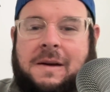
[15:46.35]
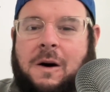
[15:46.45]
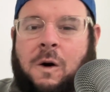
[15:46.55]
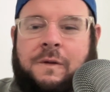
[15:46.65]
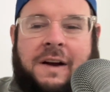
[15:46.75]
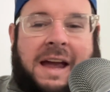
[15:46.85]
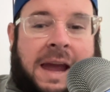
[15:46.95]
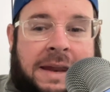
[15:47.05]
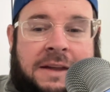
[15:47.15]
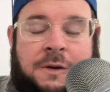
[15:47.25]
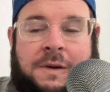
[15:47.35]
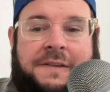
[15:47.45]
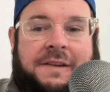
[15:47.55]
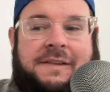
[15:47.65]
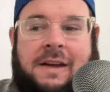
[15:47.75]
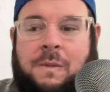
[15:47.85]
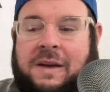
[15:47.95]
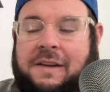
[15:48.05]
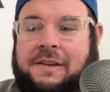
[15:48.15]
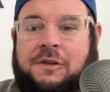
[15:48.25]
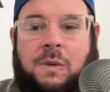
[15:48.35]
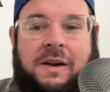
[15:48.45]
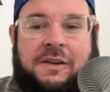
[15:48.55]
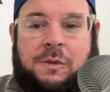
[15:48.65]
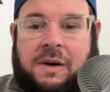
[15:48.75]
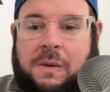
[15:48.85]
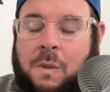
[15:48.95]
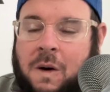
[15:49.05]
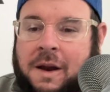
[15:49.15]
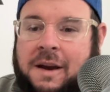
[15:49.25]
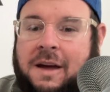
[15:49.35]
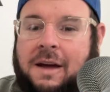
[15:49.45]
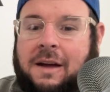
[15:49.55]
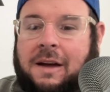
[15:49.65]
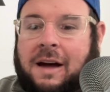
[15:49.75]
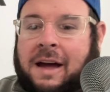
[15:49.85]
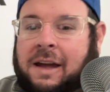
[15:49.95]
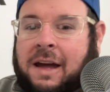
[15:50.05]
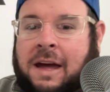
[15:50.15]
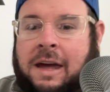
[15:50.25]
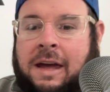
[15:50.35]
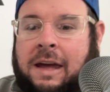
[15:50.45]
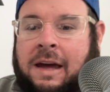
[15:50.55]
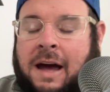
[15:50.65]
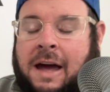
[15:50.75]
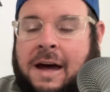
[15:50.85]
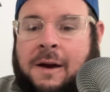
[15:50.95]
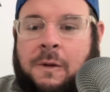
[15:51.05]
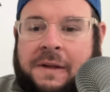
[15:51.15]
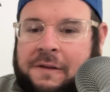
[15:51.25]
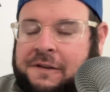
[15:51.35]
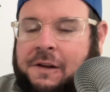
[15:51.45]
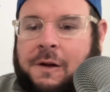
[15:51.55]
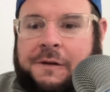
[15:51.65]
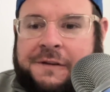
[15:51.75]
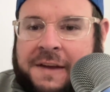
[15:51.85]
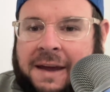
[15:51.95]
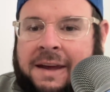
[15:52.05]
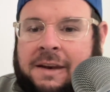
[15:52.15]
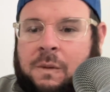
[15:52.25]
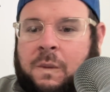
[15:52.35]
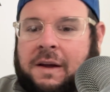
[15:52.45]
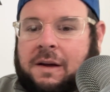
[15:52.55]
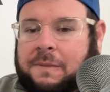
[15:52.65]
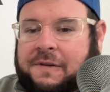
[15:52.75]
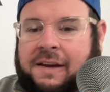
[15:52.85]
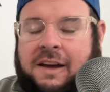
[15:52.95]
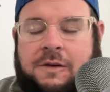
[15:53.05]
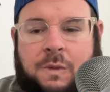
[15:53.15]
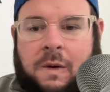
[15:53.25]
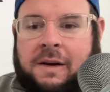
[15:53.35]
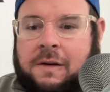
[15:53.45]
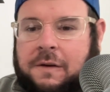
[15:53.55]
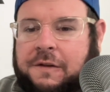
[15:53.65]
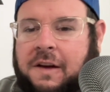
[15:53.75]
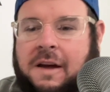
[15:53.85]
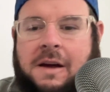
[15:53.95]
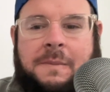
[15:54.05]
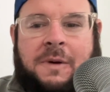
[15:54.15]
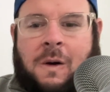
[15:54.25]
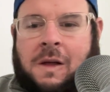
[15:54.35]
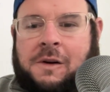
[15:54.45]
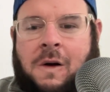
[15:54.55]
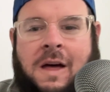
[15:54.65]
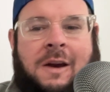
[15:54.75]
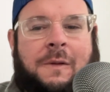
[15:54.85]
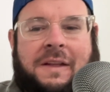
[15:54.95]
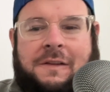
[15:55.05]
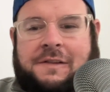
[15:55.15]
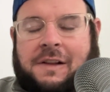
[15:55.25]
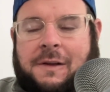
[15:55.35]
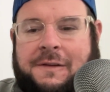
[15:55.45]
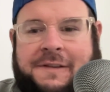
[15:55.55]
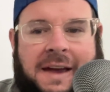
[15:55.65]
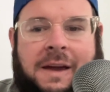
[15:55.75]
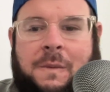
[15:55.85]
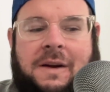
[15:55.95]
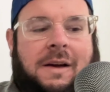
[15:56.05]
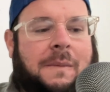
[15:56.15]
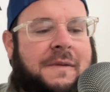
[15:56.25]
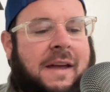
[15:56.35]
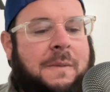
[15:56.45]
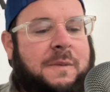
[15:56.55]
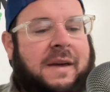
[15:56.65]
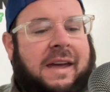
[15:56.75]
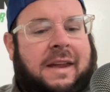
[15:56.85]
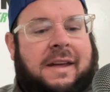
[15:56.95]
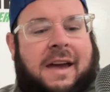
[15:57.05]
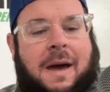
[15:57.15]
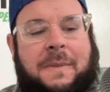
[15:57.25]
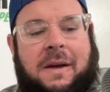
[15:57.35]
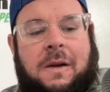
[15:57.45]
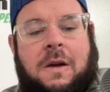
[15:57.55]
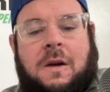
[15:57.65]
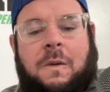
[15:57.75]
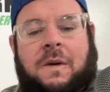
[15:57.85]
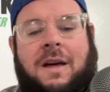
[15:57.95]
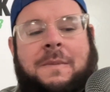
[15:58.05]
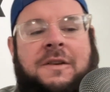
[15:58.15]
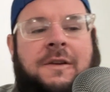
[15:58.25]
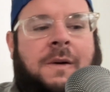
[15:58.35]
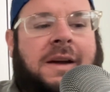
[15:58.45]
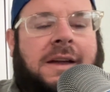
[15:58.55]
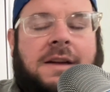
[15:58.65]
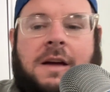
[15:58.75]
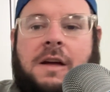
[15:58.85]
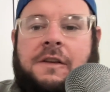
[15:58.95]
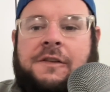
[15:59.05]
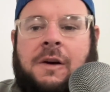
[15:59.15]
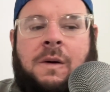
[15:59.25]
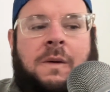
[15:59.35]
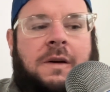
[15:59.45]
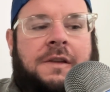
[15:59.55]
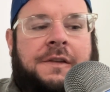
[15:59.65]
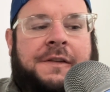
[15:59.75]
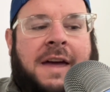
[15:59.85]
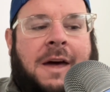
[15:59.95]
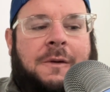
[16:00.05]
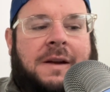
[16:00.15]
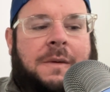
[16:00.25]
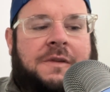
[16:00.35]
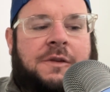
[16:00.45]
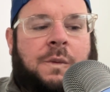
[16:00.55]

over 80 units in 10 weeks in 2021. I don't think there's a close second when it comes to Cage Warriors, but all in all, I don't think there's a close second when it comes to MMA handicapping, what I've been doing. So Saturday was a